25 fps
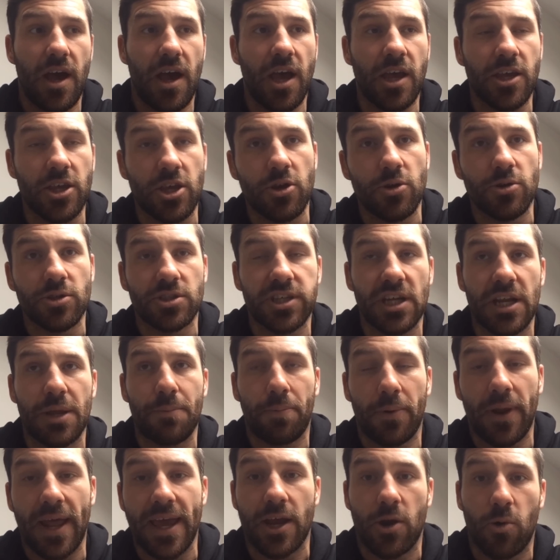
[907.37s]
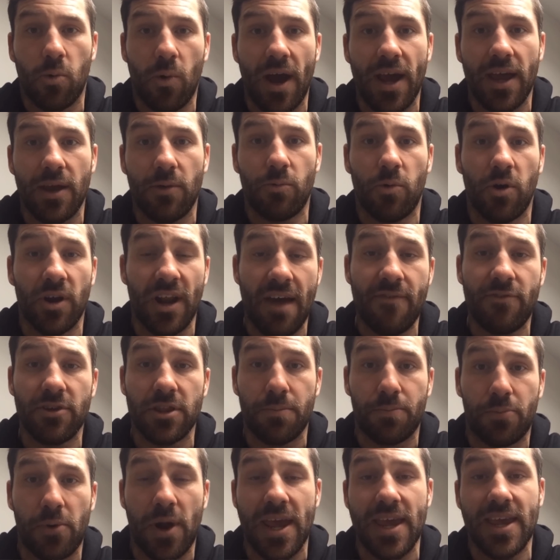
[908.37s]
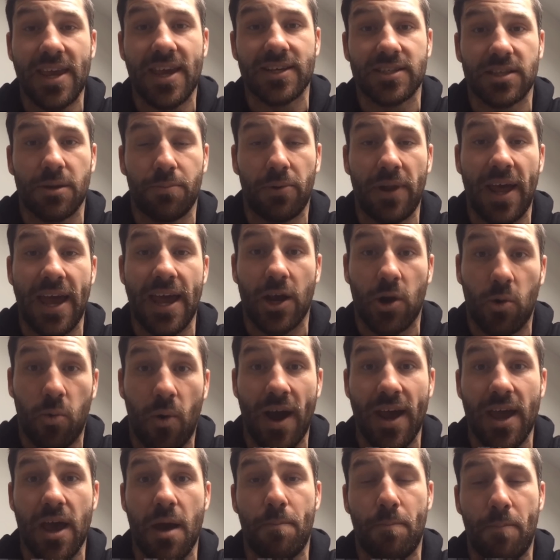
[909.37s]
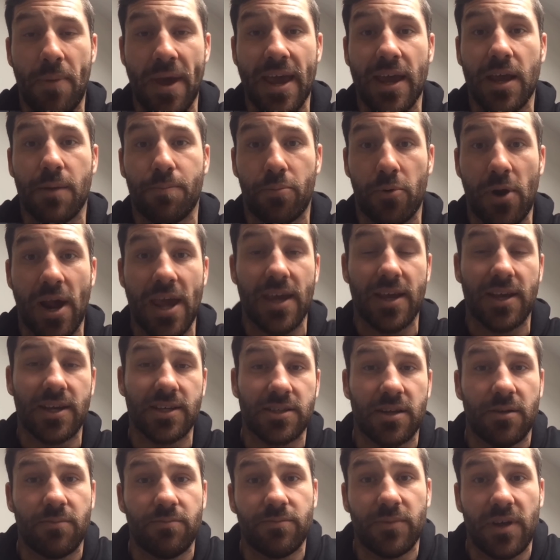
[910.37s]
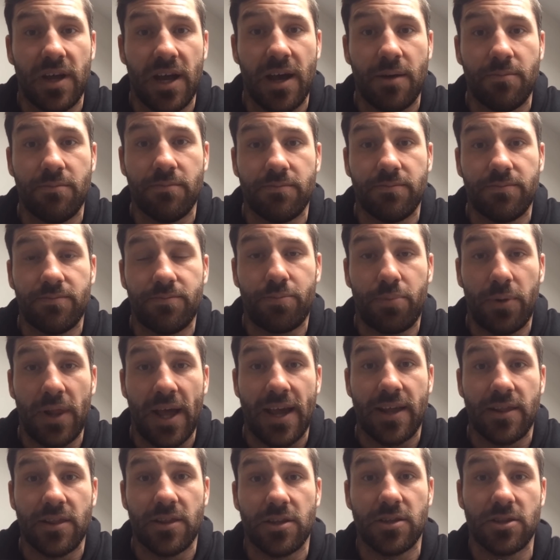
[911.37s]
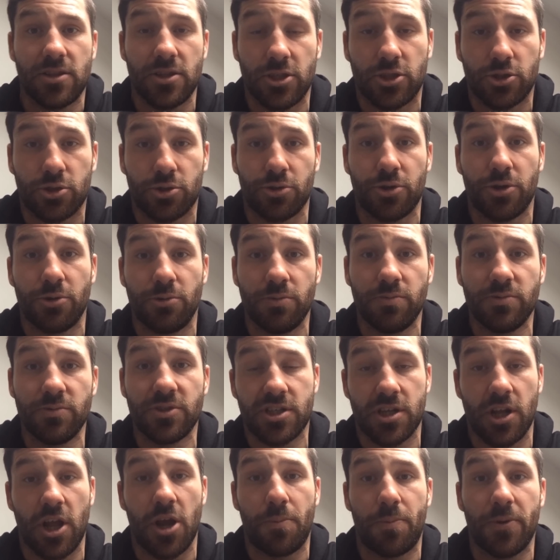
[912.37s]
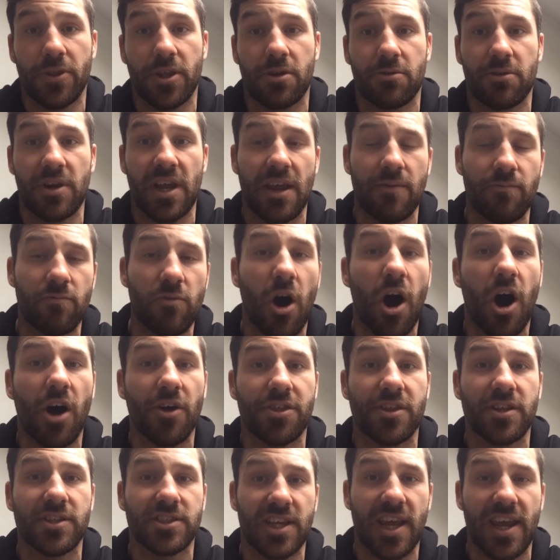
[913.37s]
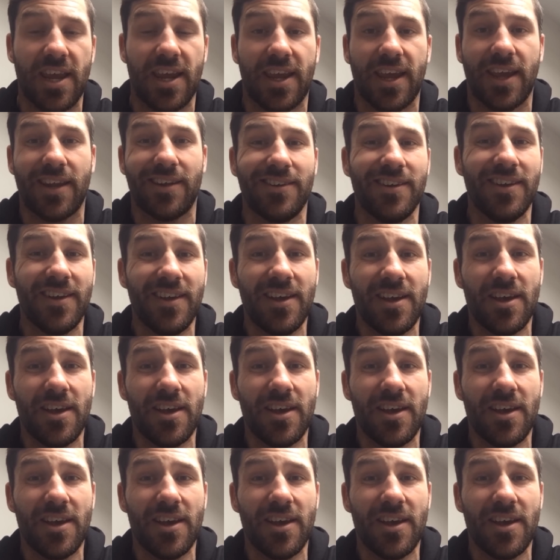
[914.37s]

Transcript: I usually play whatever the break is, I play quite a big break because I'm playing the true slope of the green rather than taking